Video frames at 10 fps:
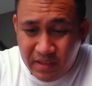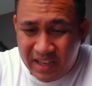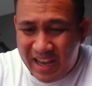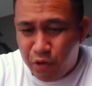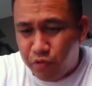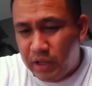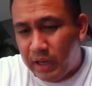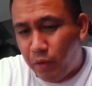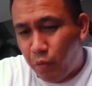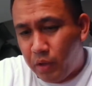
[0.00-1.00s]
And I don't think
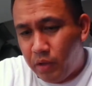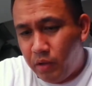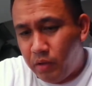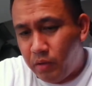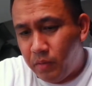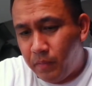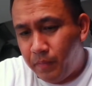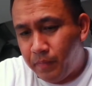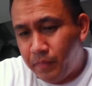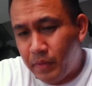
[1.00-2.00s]
it will,
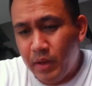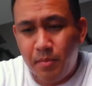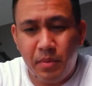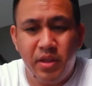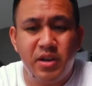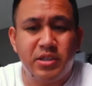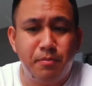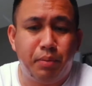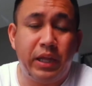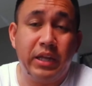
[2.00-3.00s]
but there's some
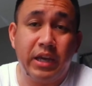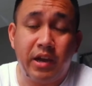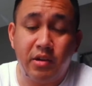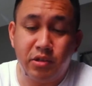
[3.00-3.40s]
play there,